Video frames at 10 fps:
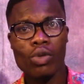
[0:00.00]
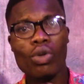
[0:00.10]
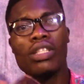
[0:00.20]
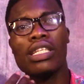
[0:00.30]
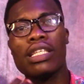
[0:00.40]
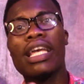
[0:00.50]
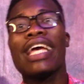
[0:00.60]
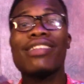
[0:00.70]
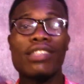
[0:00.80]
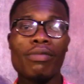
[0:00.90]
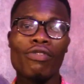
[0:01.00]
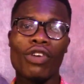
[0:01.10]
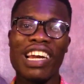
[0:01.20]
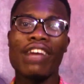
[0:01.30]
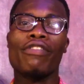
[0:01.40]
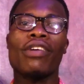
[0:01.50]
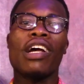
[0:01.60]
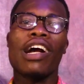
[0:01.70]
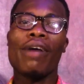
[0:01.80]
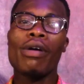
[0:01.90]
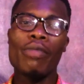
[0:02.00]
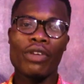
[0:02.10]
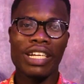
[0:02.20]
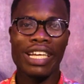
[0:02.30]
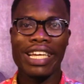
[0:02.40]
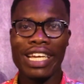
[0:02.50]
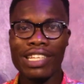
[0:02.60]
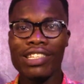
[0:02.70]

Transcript: What I say, SM for life about the clear air.